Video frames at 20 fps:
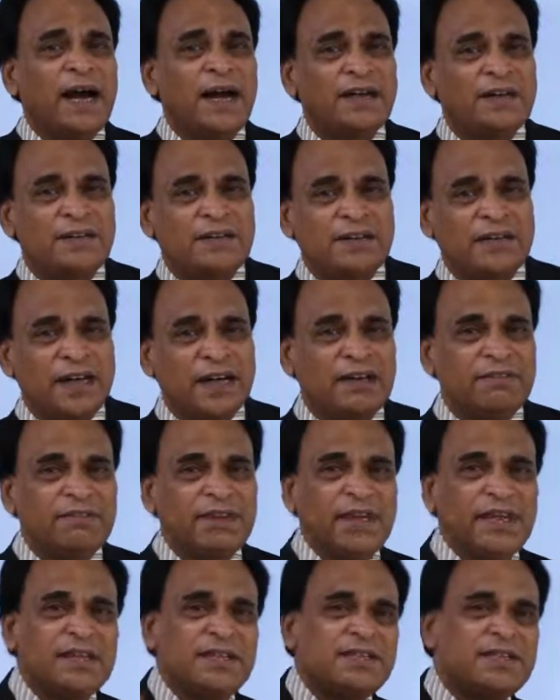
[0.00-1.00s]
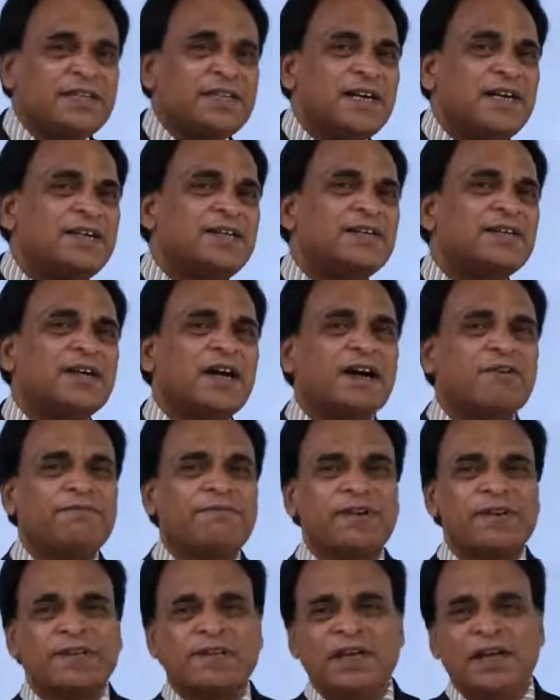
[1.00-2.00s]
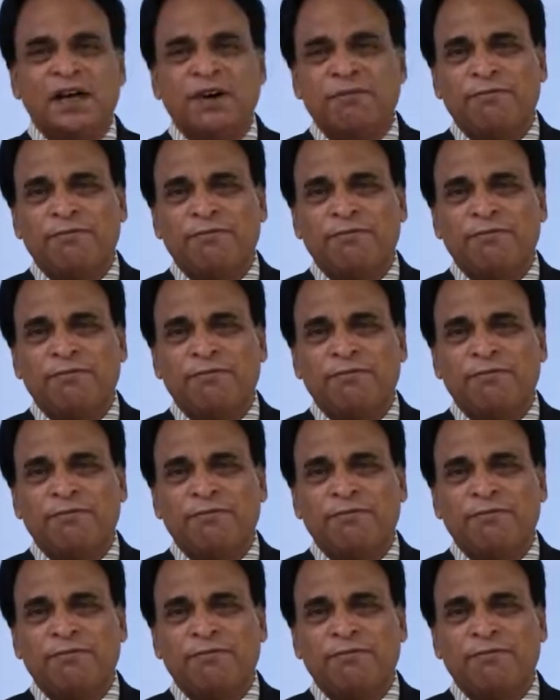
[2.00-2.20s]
and drive instant traffic